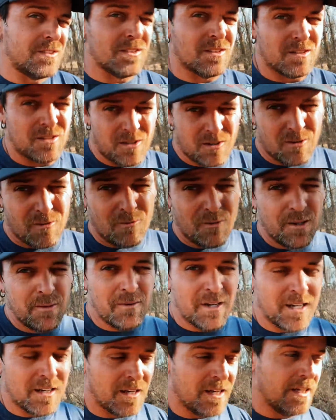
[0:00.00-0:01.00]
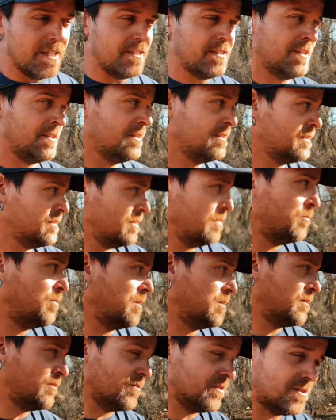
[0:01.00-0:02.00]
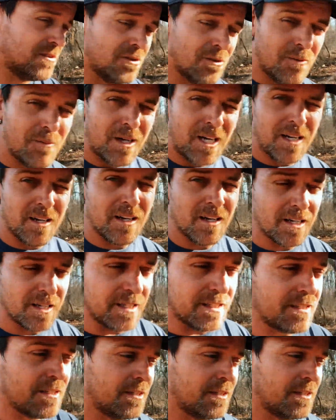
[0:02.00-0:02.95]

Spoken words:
is a 3-mile hike compared to a 2-mile hike.